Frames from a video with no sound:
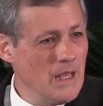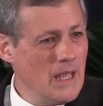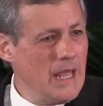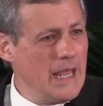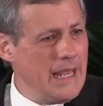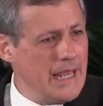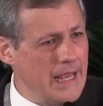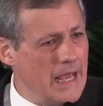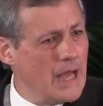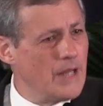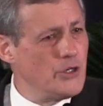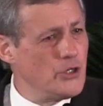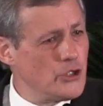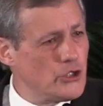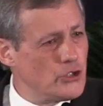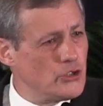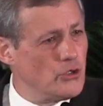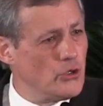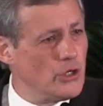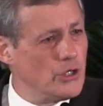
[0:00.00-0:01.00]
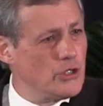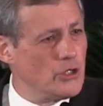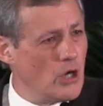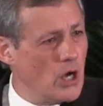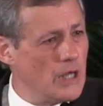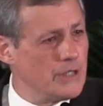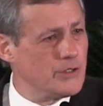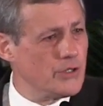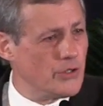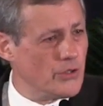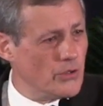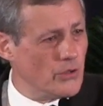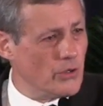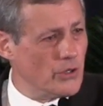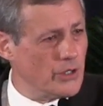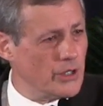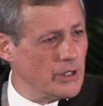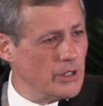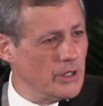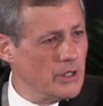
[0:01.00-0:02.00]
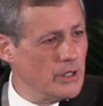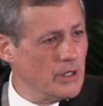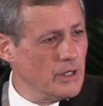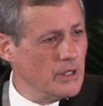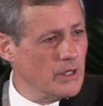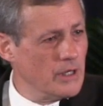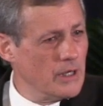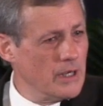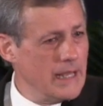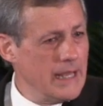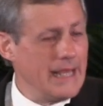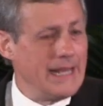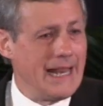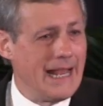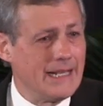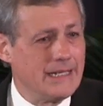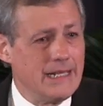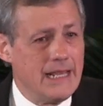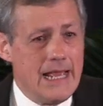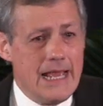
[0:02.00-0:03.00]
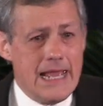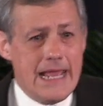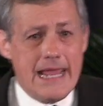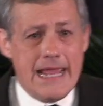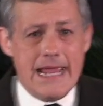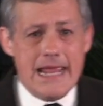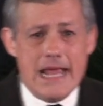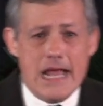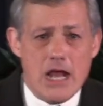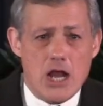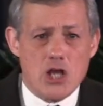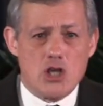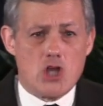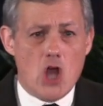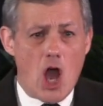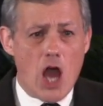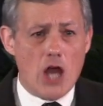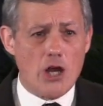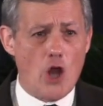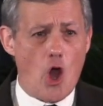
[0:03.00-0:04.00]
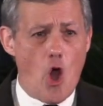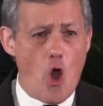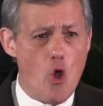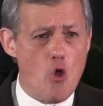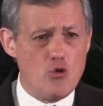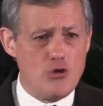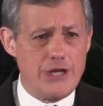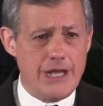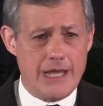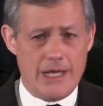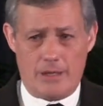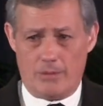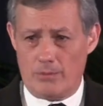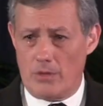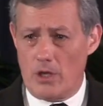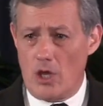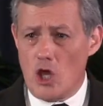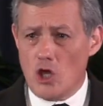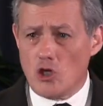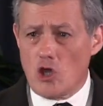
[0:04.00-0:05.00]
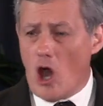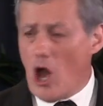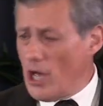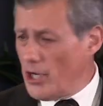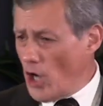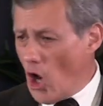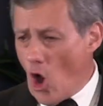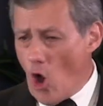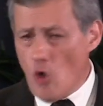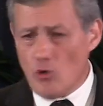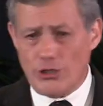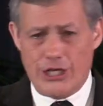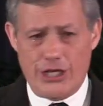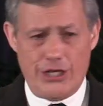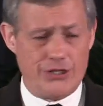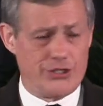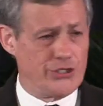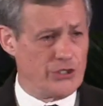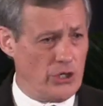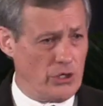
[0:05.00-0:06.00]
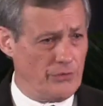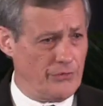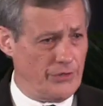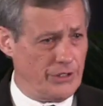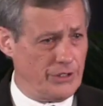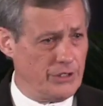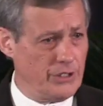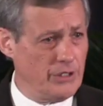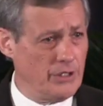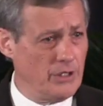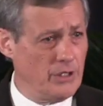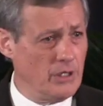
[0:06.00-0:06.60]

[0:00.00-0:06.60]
He understood God's authority. It has, God owned him, God owned his servant.